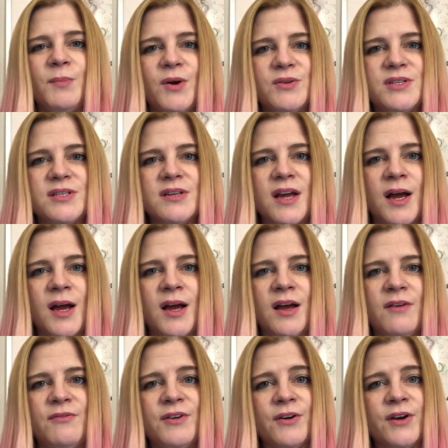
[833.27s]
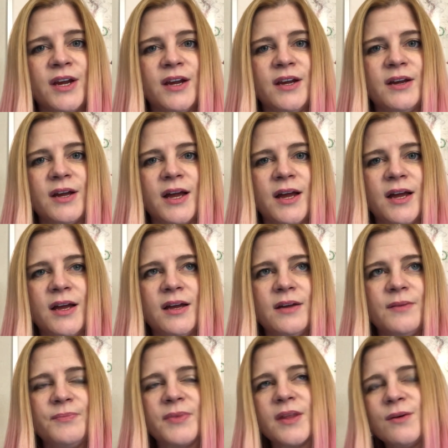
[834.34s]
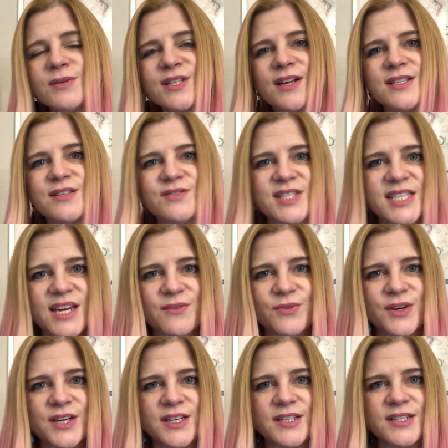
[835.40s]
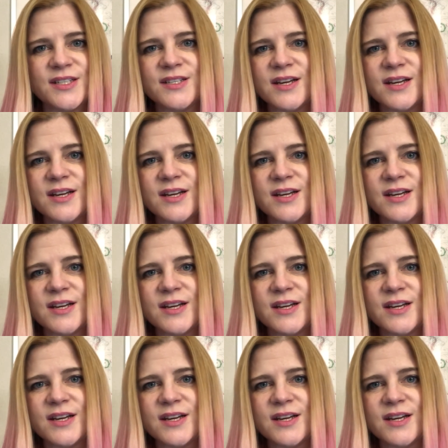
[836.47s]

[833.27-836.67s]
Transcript: There was lots of savory